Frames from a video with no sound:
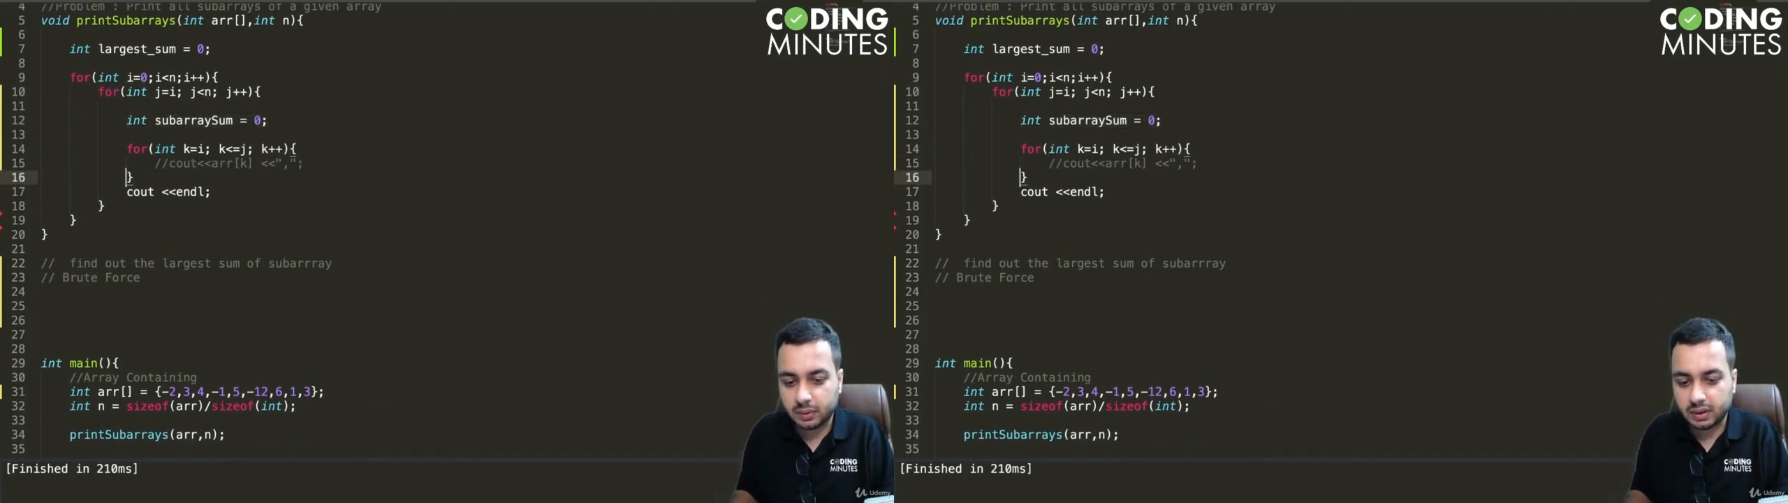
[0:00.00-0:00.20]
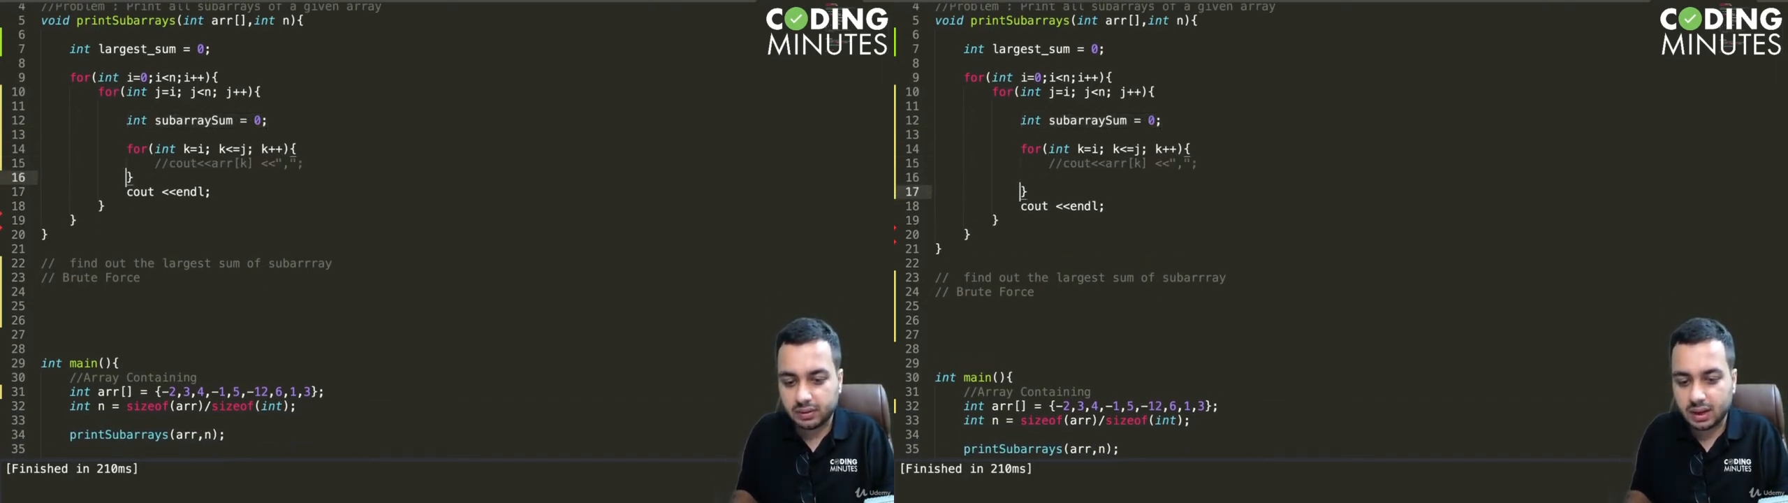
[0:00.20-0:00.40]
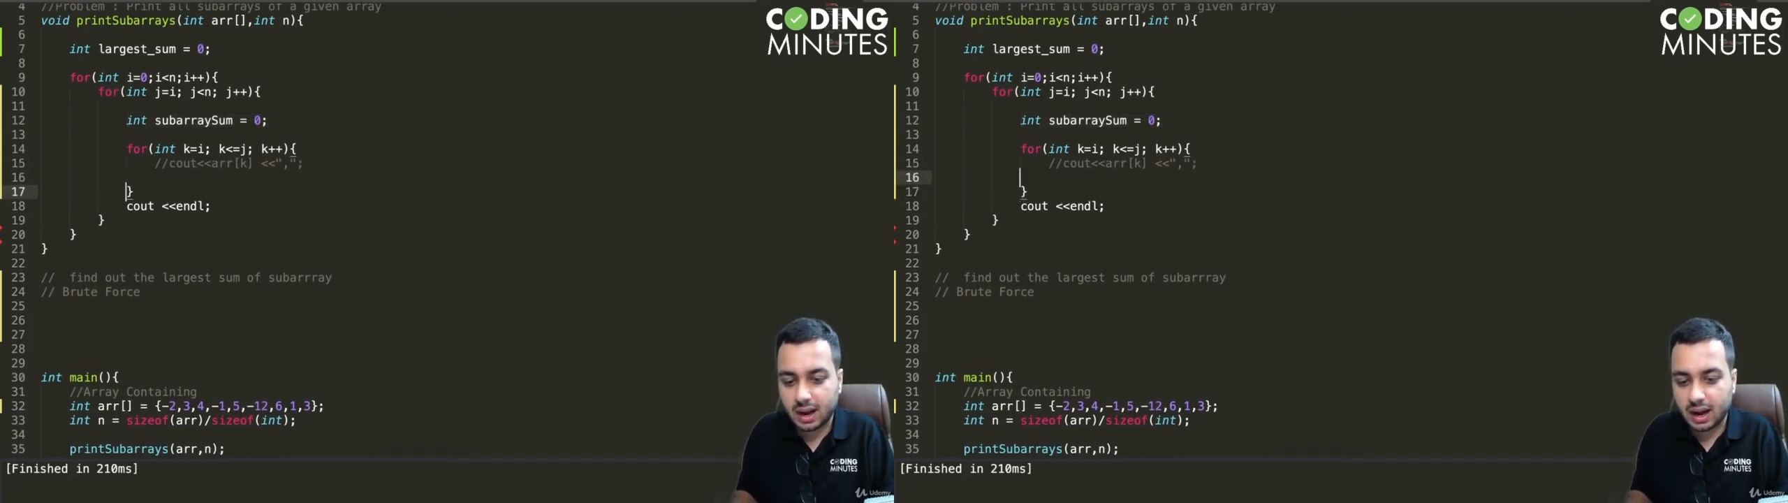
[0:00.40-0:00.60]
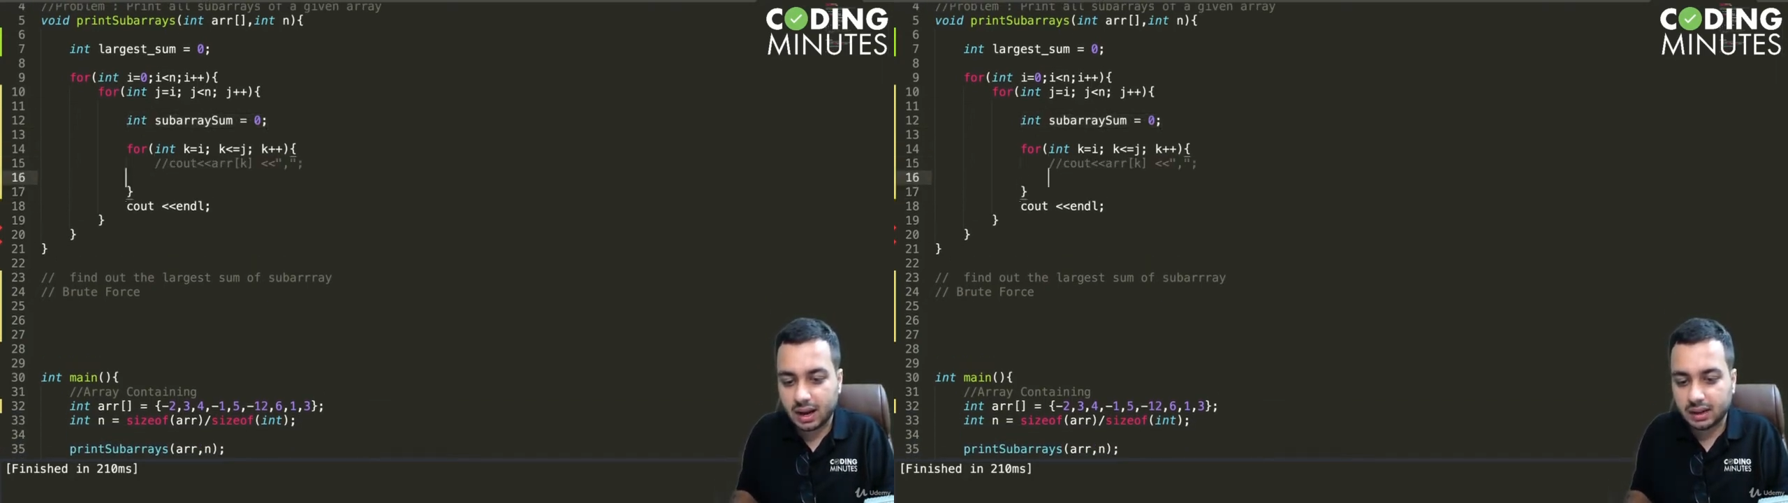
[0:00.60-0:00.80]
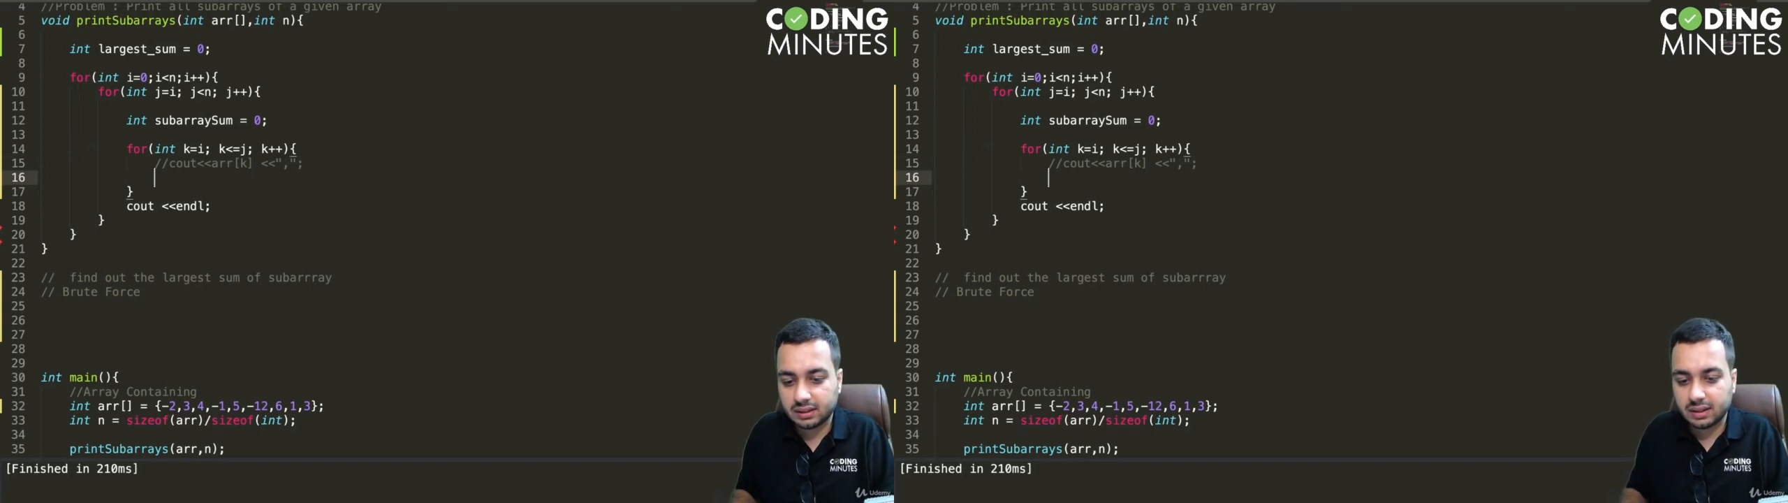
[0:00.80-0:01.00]
we will
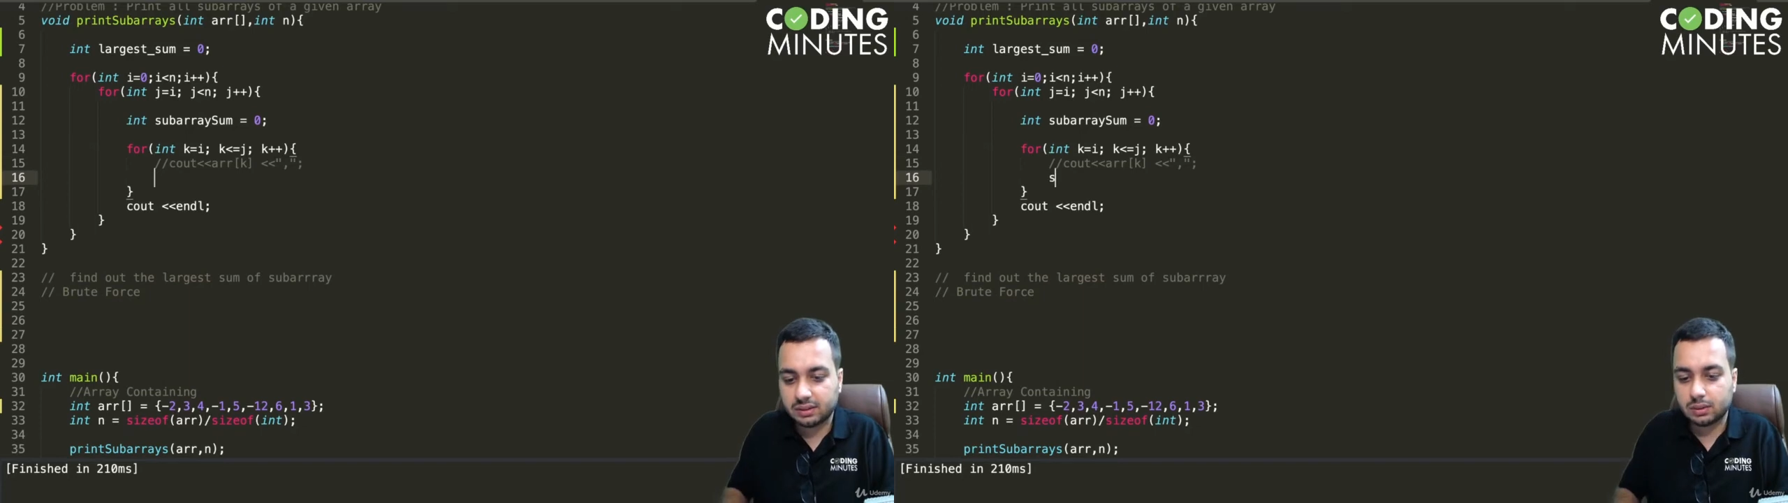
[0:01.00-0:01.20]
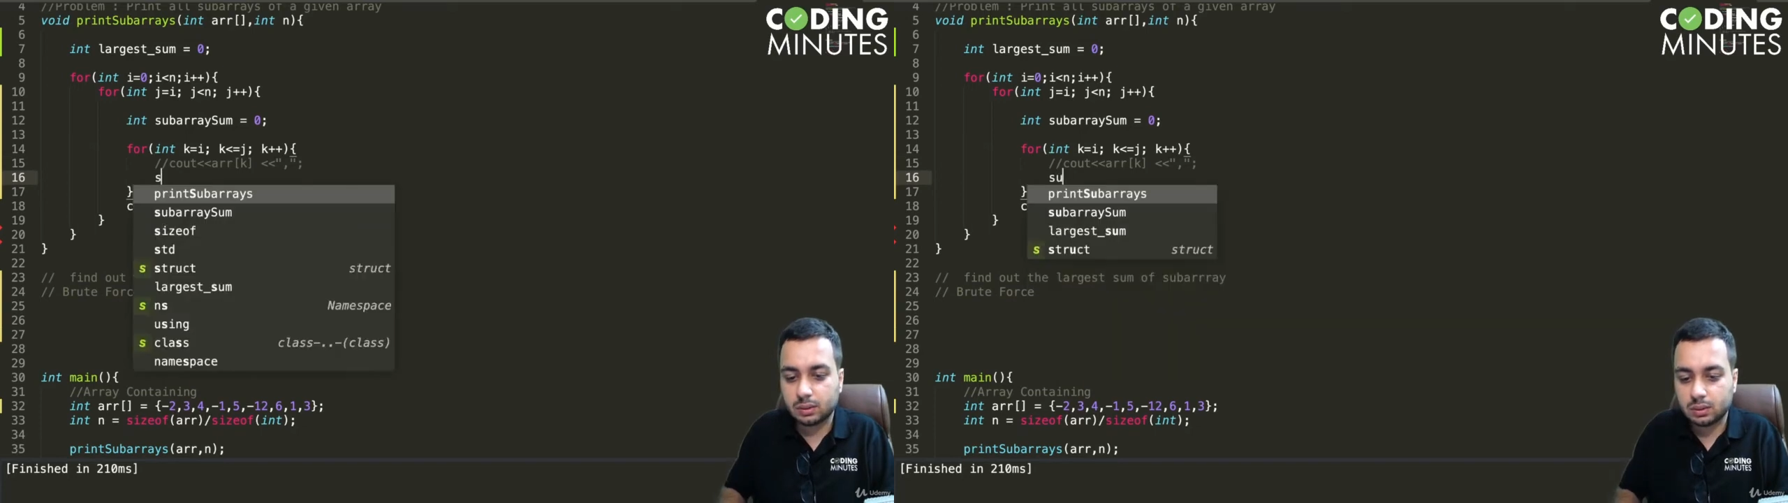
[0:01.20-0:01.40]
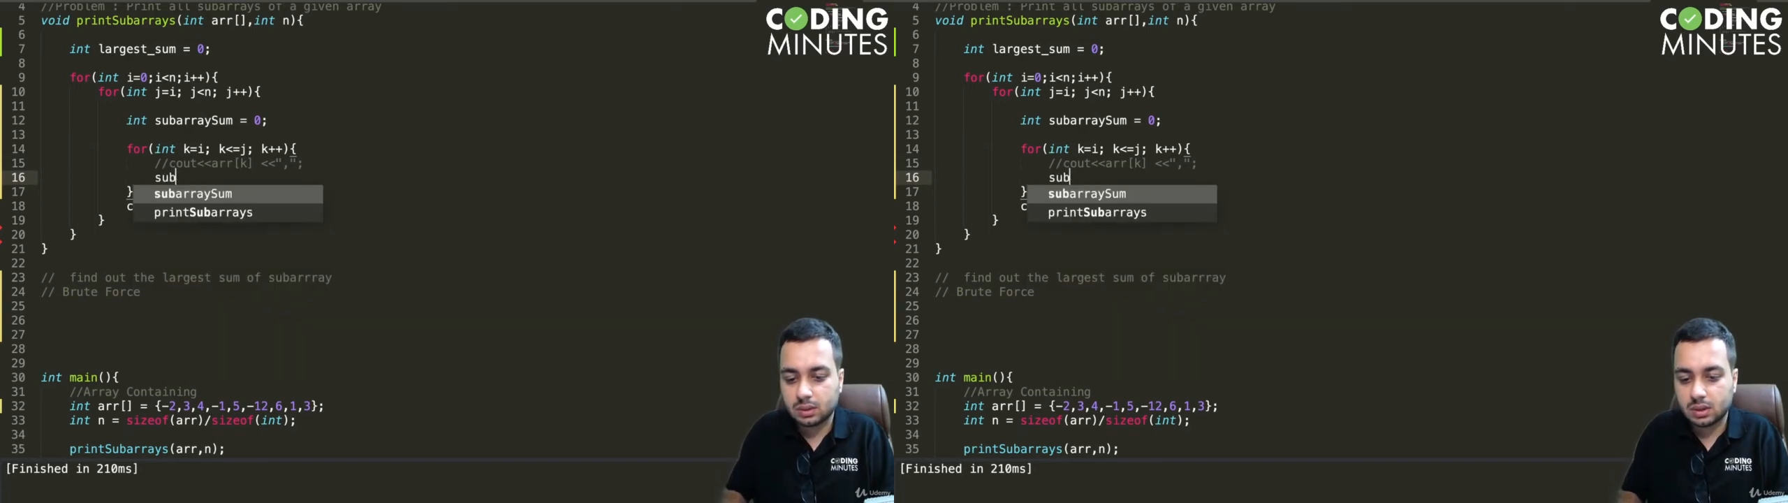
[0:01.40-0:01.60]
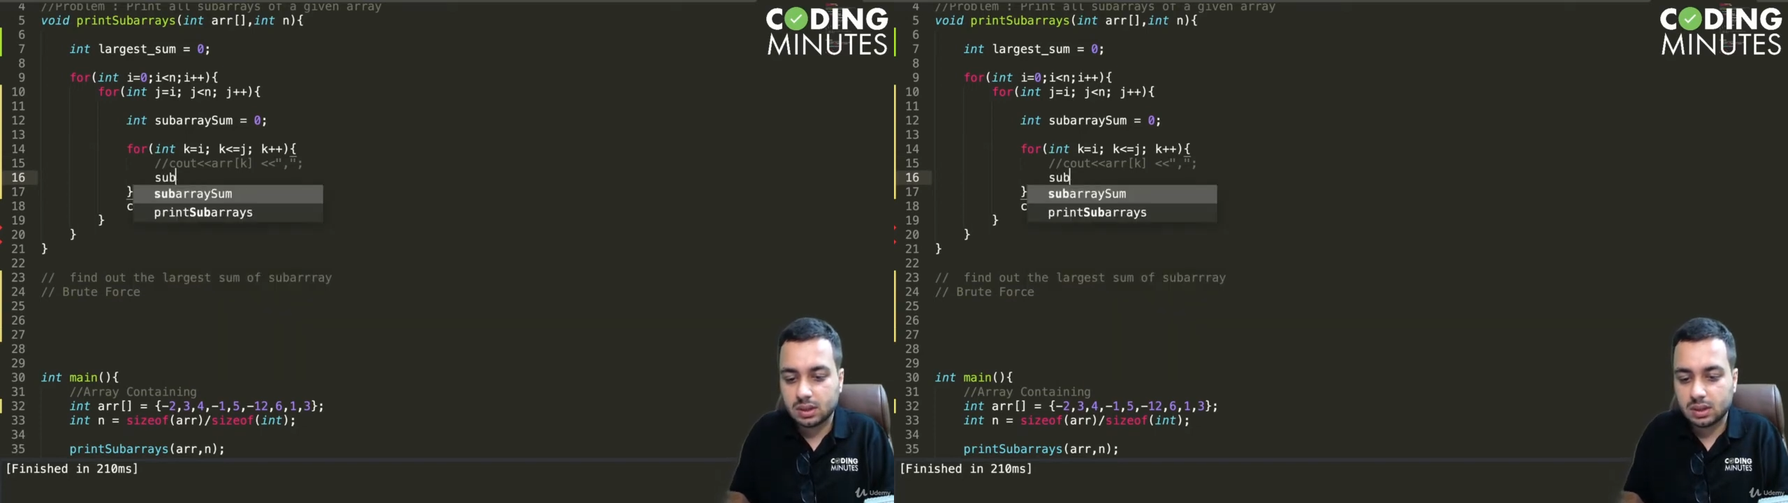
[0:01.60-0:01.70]
add this to